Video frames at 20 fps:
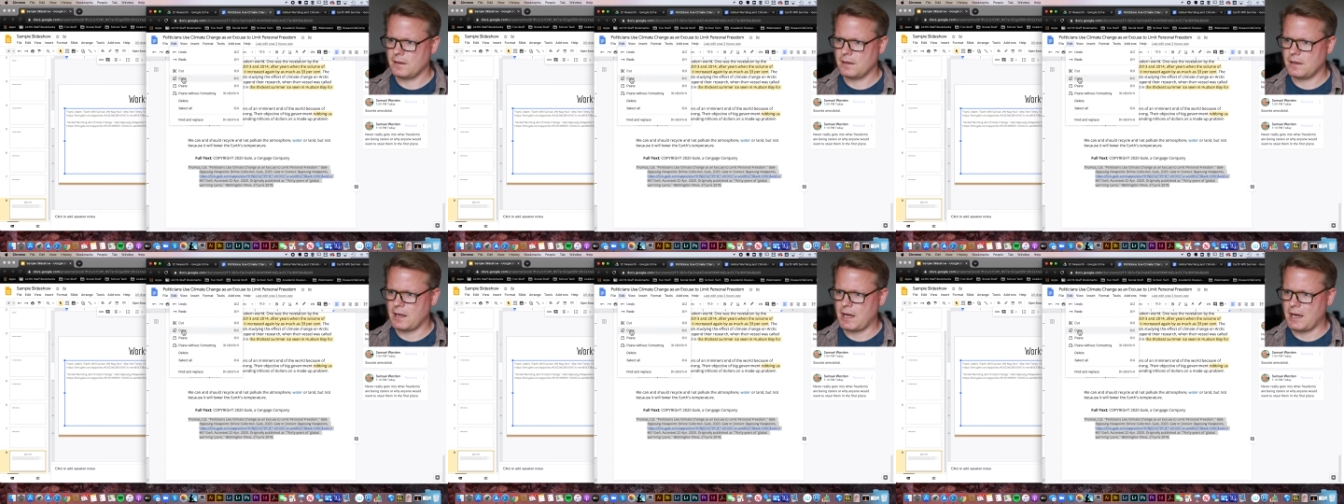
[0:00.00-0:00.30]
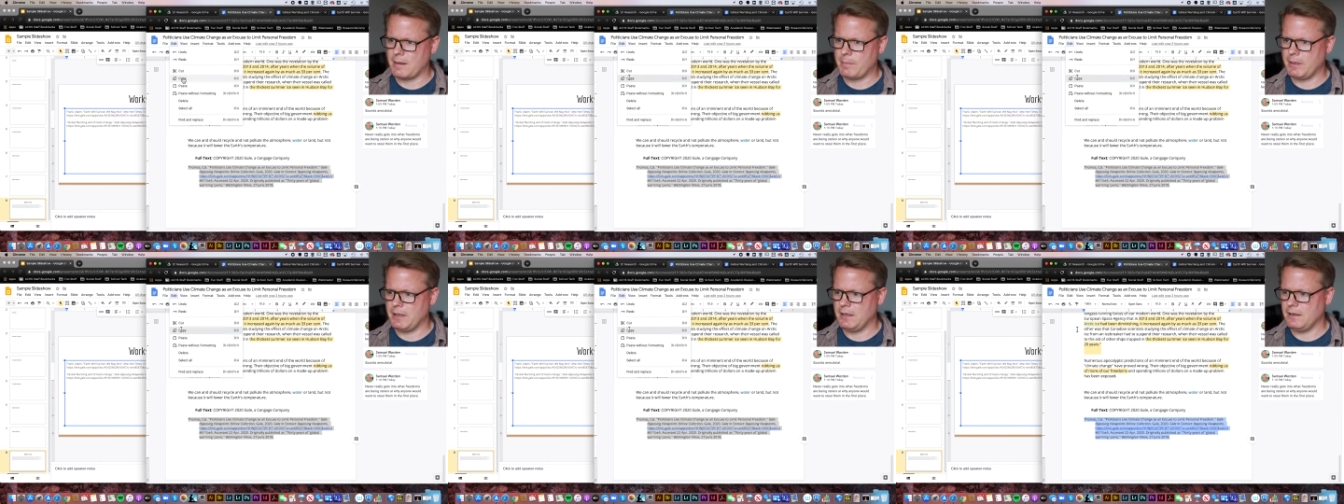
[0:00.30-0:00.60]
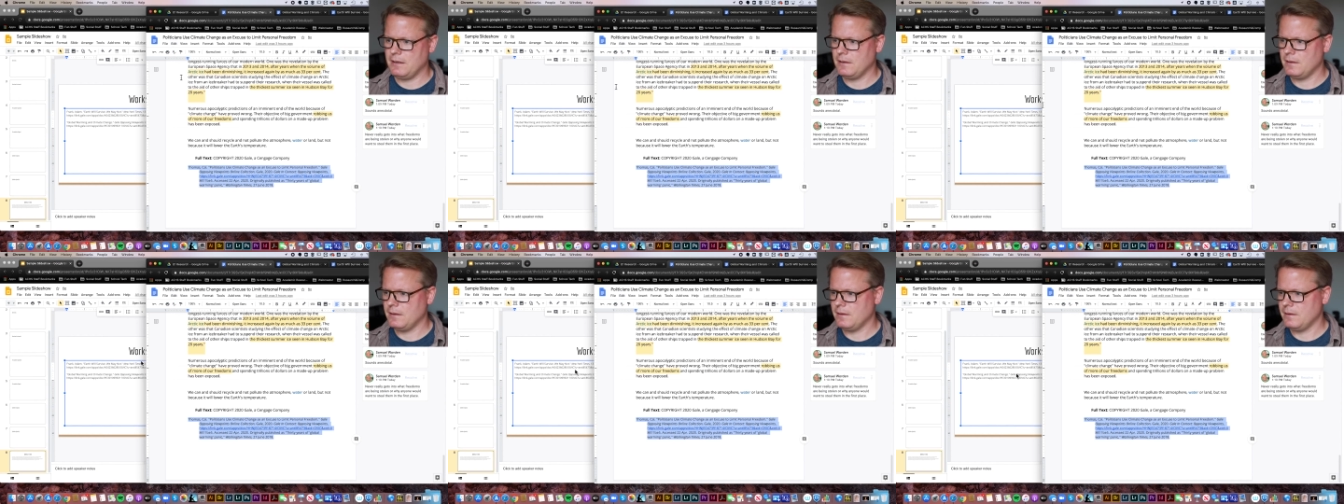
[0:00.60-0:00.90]

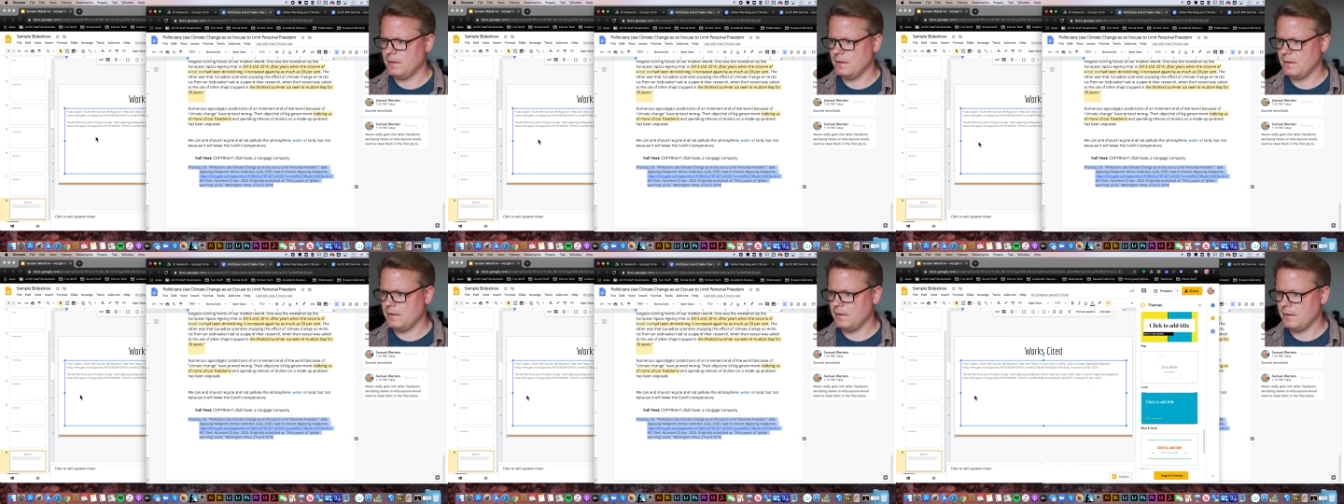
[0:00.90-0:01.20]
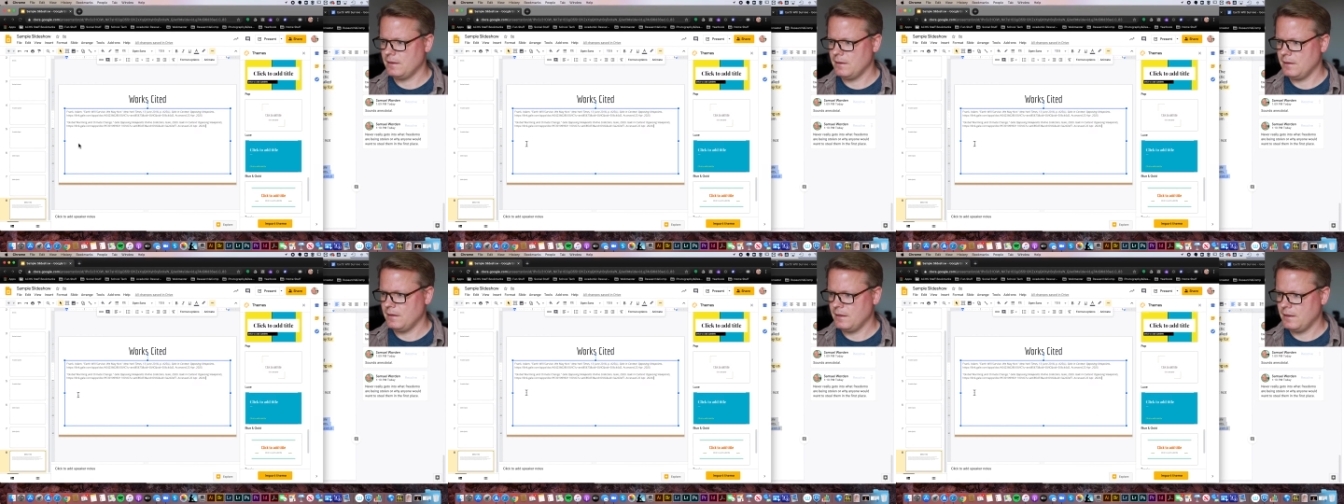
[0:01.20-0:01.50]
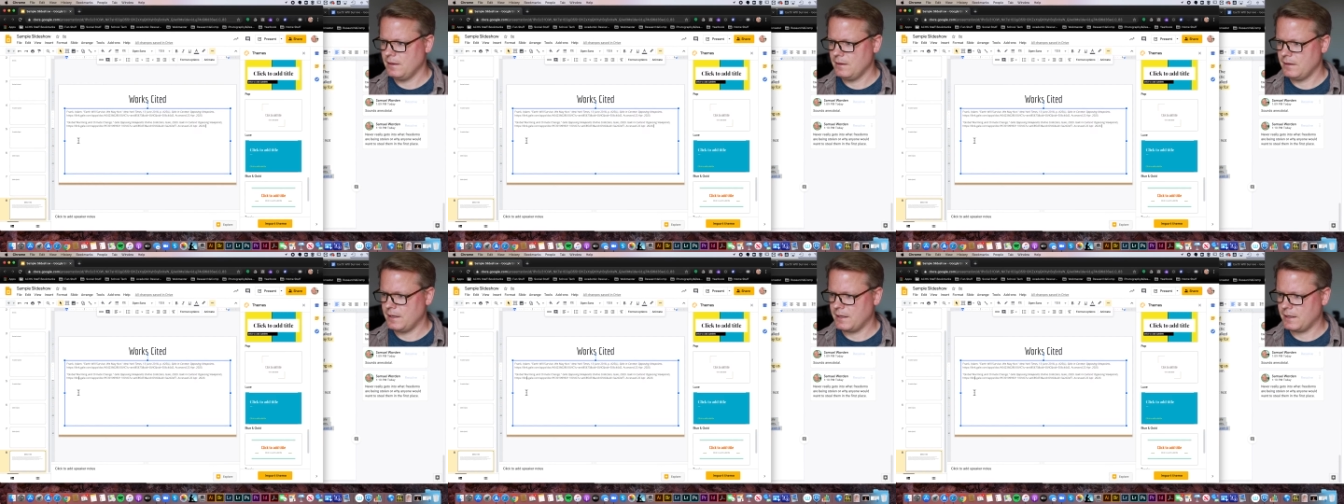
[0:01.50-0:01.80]
Copy,
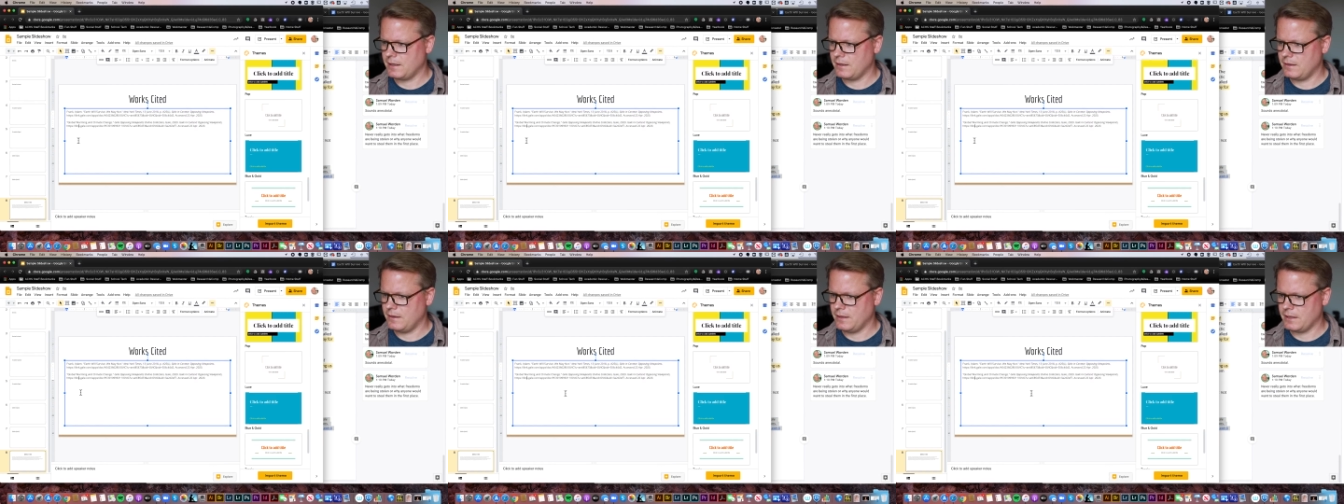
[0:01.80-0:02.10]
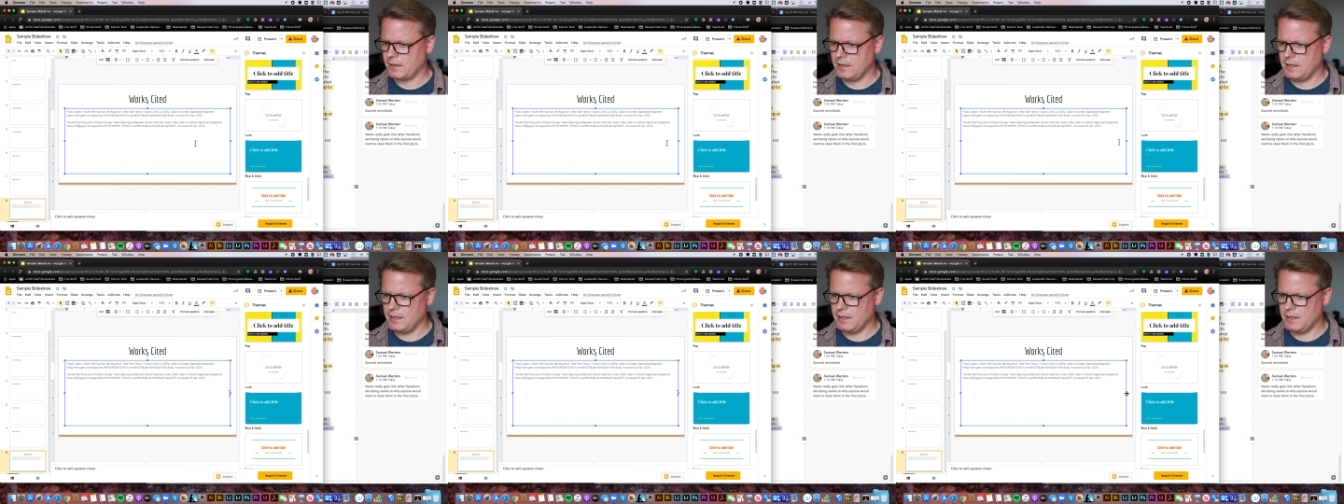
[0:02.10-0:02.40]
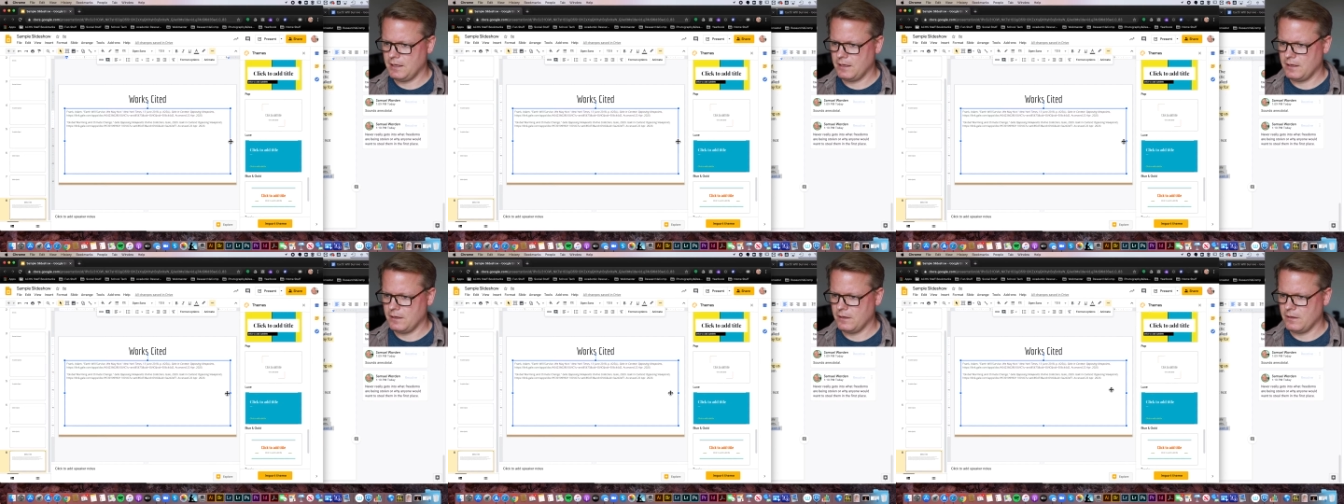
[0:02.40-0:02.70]
and I can click
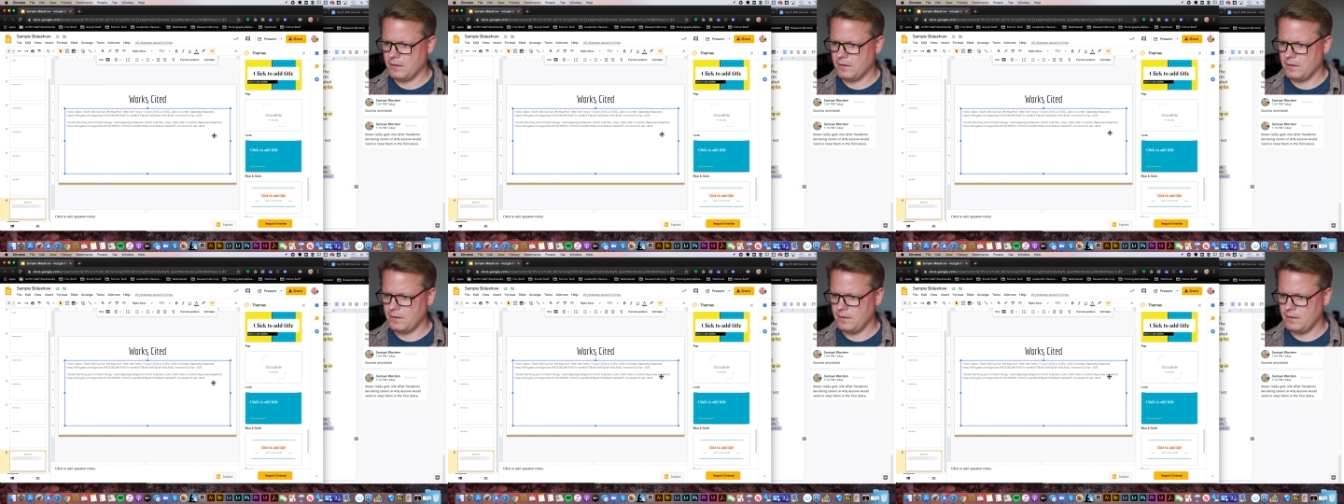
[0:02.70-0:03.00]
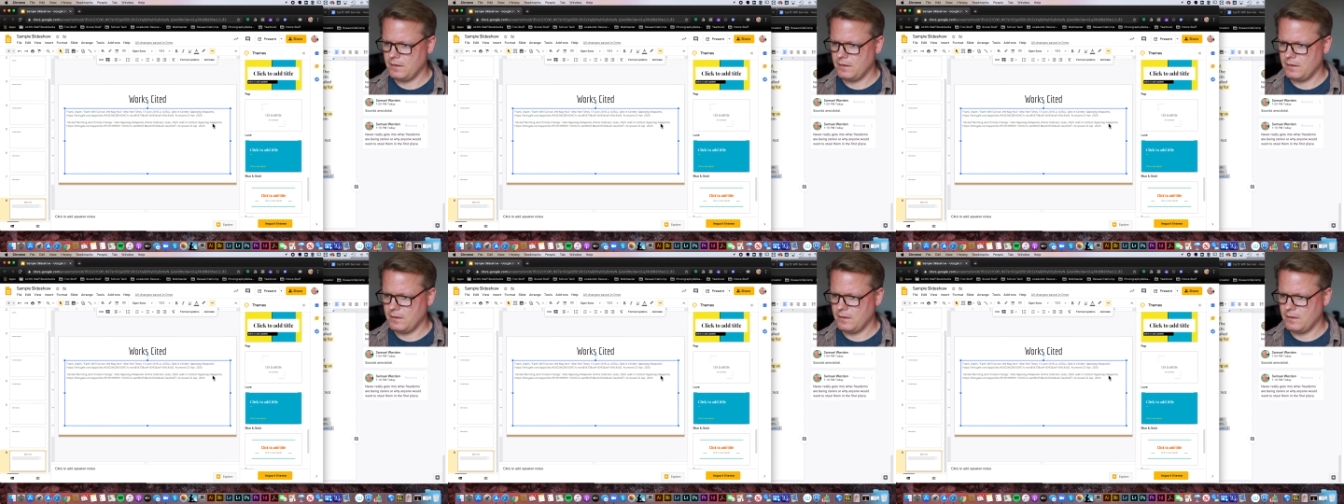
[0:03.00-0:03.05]
here,